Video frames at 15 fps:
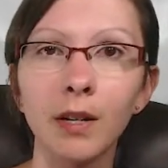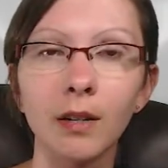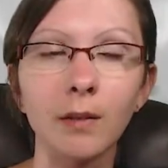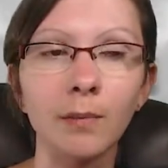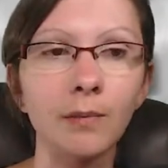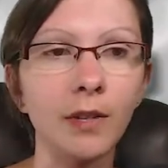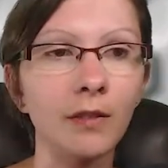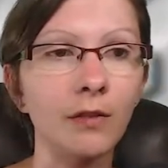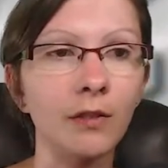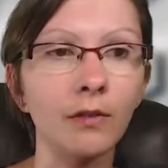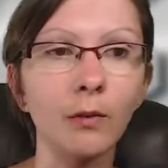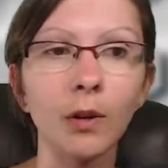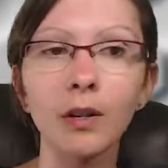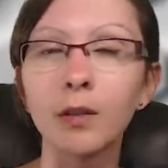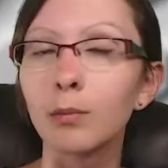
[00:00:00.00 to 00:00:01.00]
If
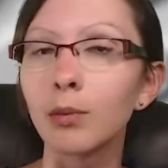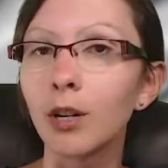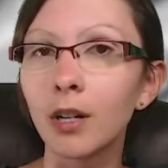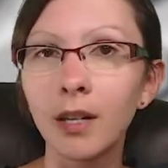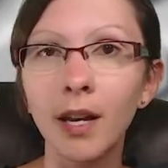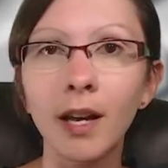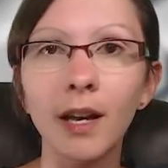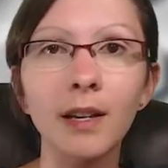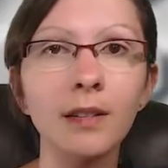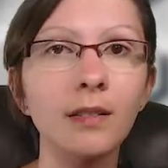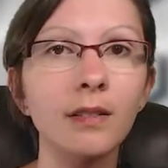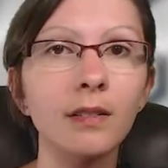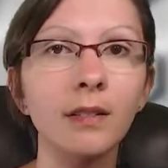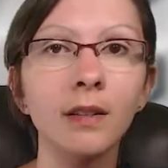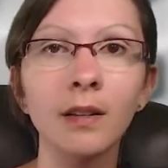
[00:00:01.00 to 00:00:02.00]
you've worked in
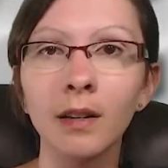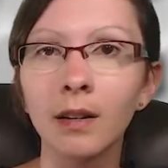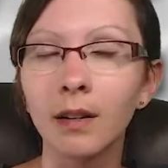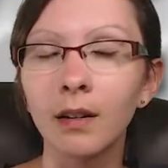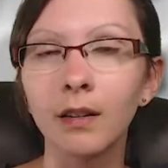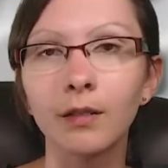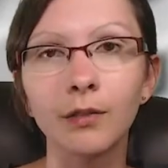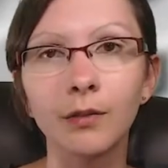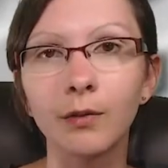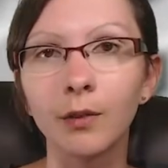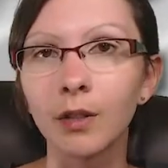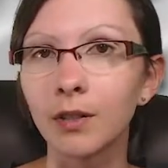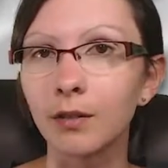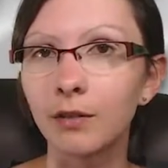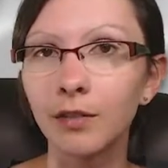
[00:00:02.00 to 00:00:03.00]
broadcast, if you've
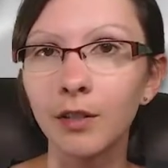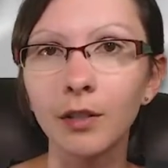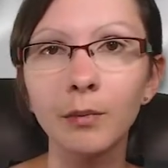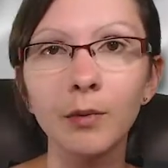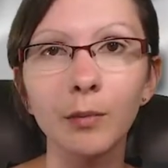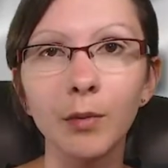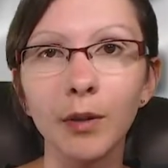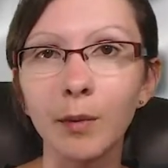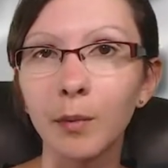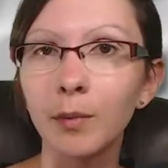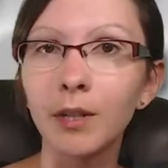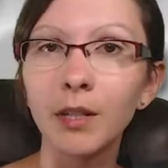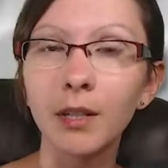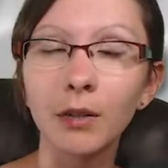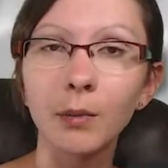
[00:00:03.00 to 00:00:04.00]
worked in film, you
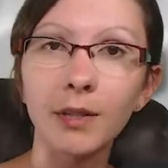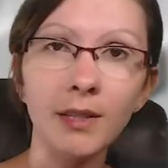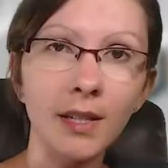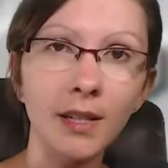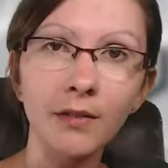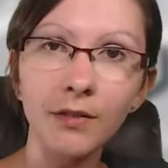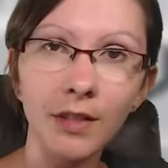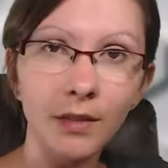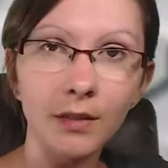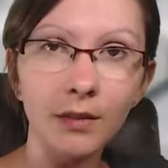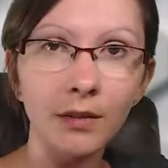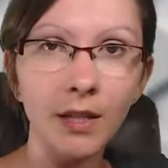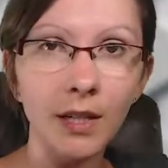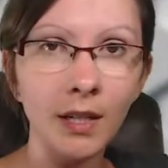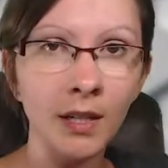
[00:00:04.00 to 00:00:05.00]
probably know what safety is
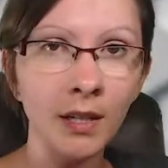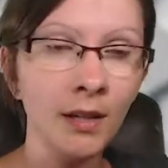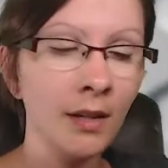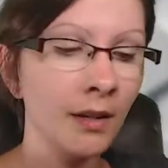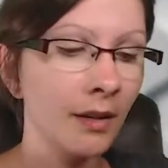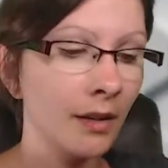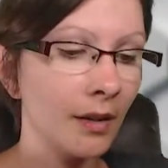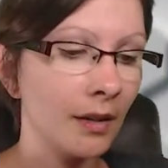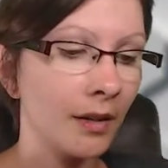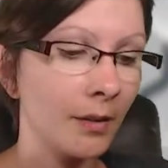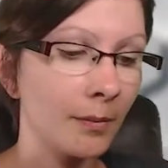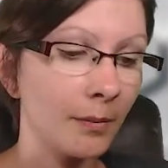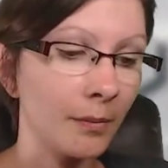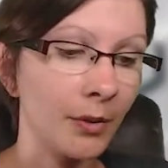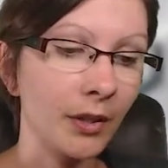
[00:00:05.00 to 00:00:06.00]
already,
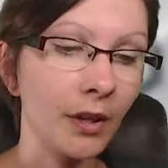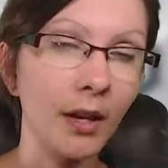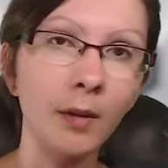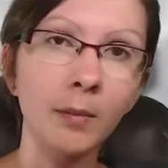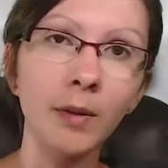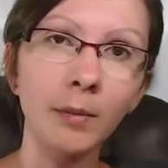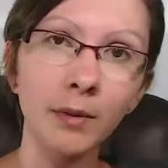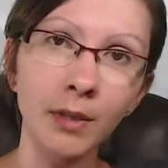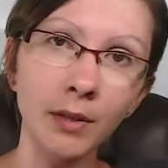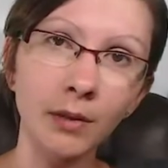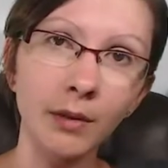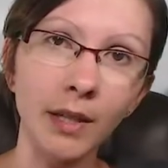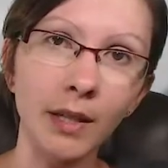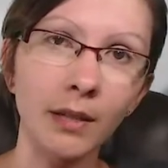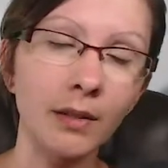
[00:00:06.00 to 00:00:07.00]
but a lot of people
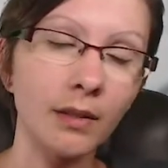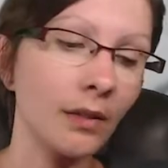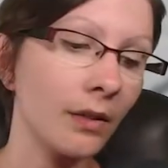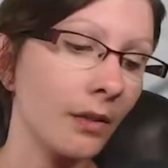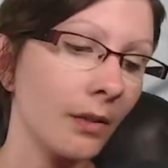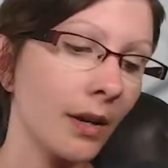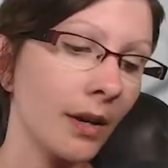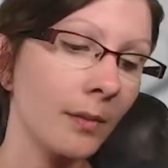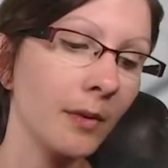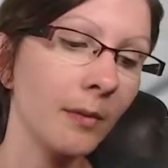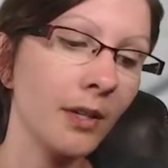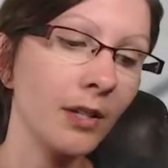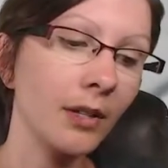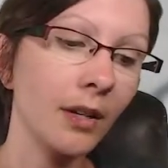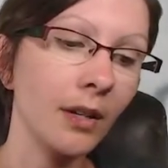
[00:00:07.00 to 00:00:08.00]
don't. And so I'm going
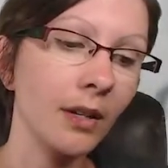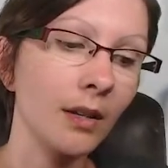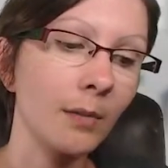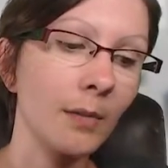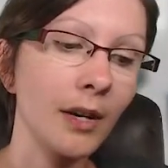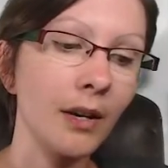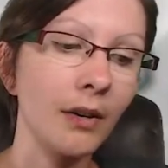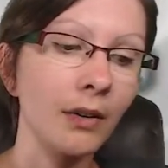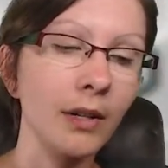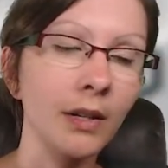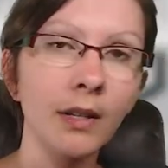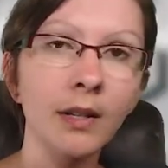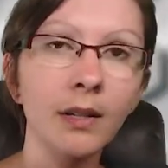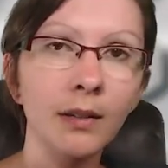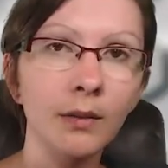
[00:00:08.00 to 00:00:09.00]
to be talking about
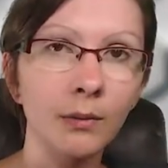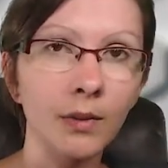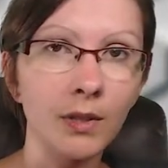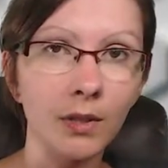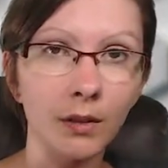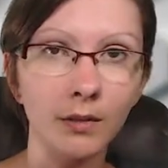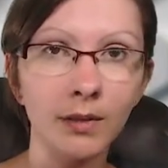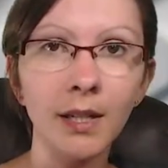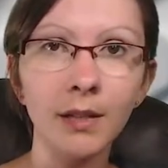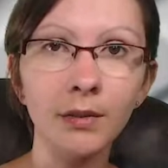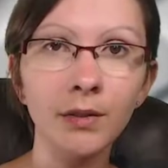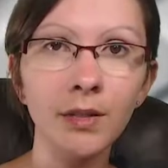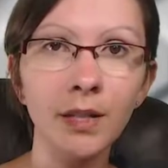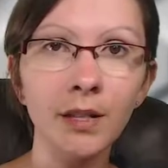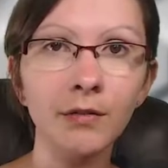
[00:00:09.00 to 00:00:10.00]
what's called
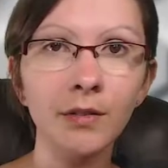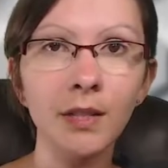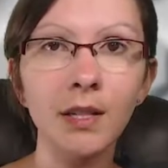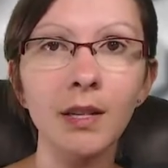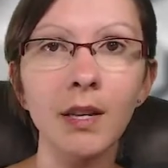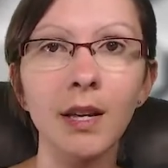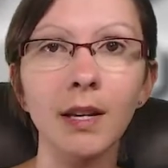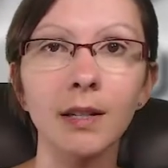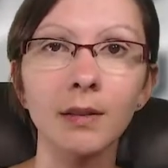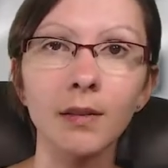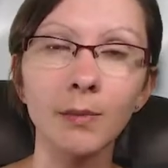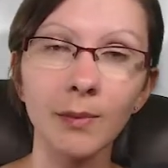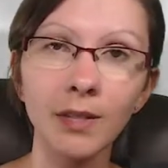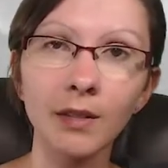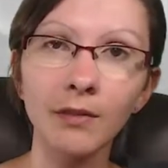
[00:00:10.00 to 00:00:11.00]
title safety
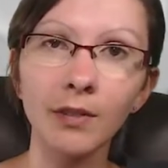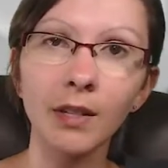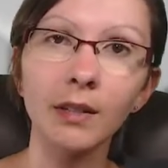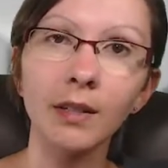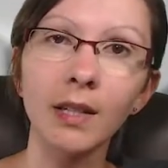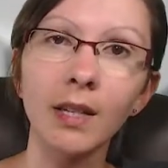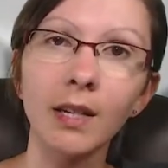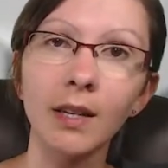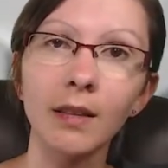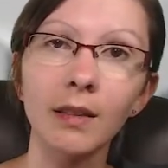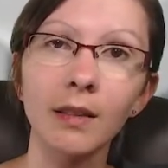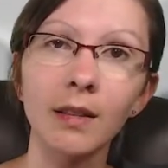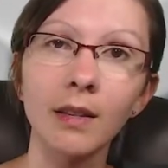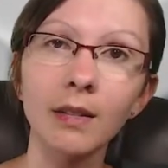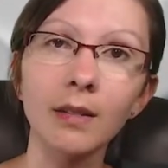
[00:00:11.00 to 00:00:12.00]
and
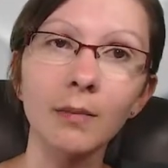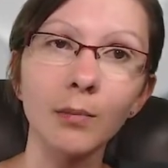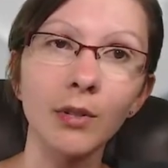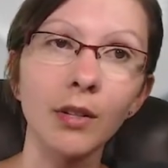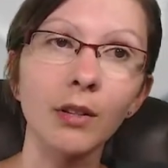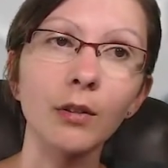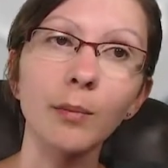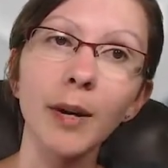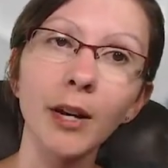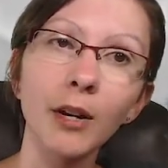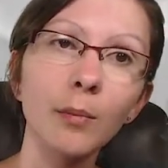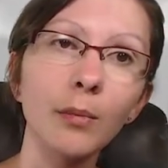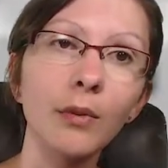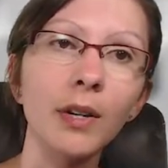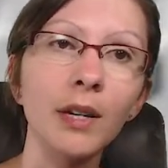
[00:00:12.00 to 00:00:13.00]
specifically this particular
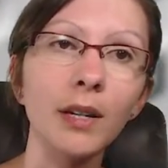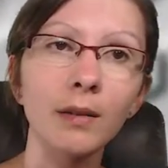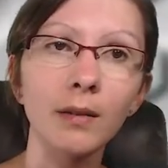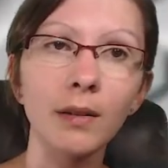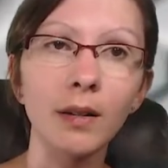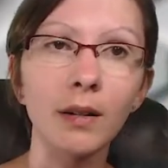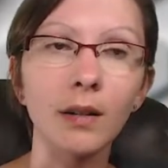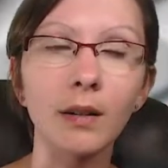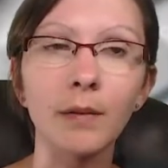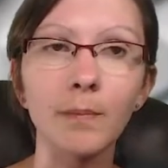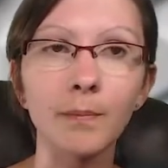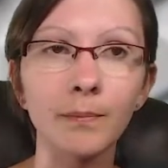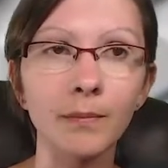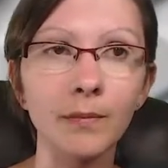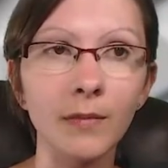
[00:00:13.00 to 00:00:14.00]
PowerPoint
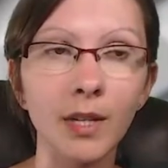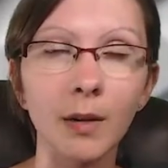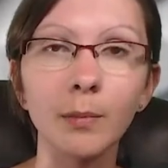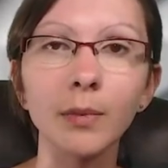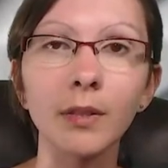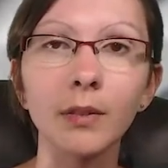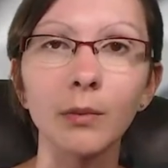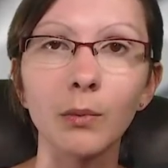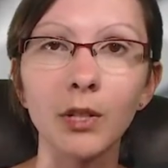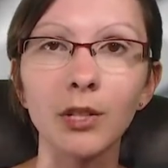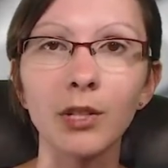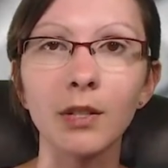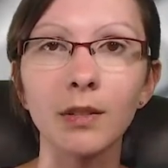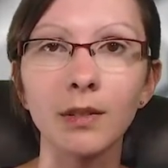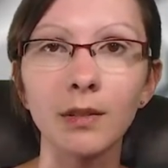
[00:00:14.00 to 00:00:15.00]
template,
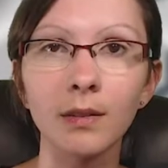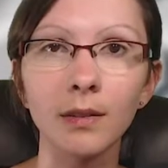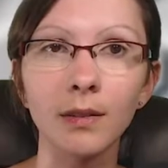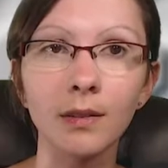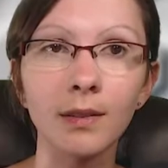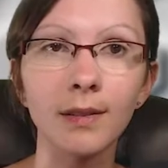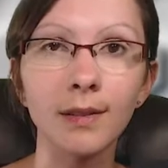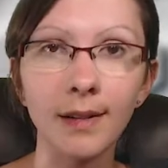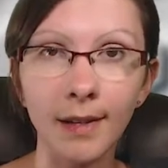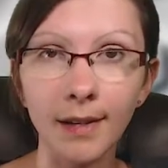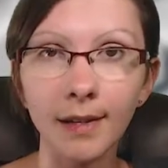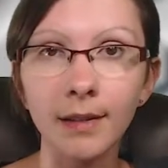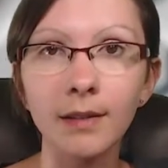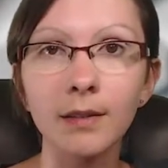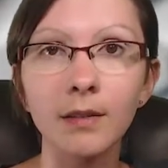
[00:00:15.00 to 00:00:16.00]
which is
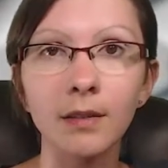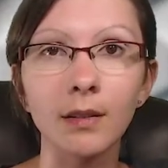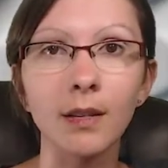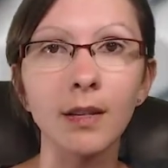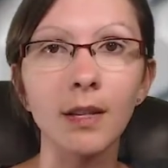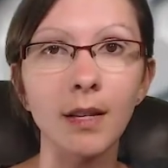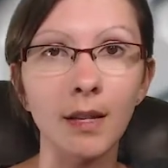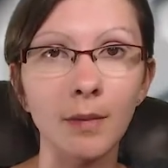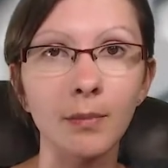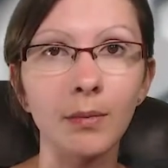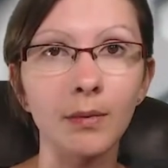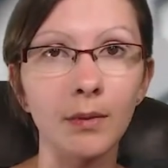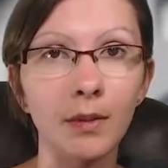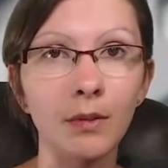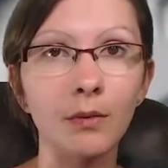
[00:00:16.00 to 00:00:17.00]
designed to
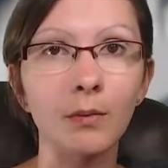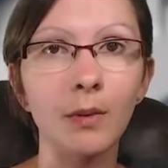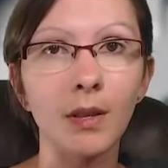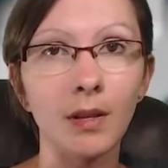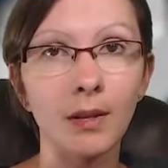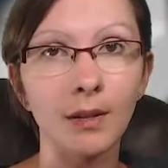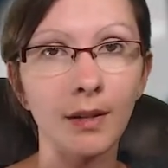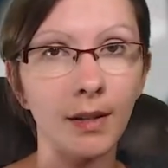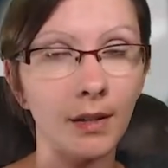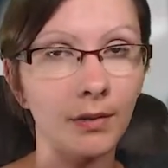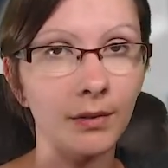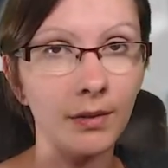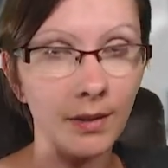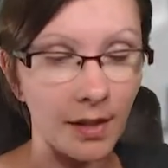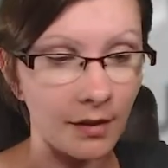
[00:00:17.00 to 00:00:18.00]
keep you within
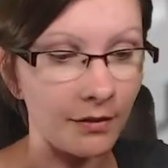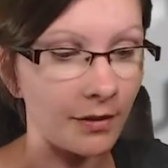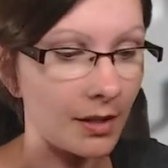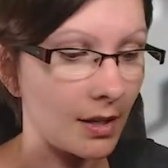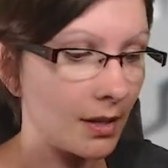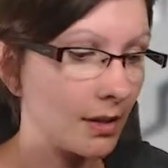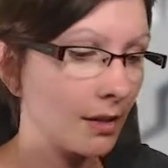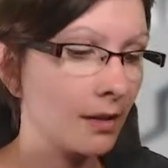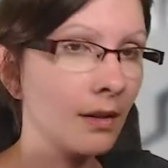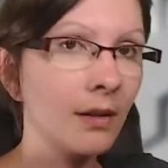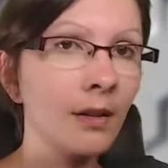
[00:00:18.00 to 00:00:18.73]
title safety.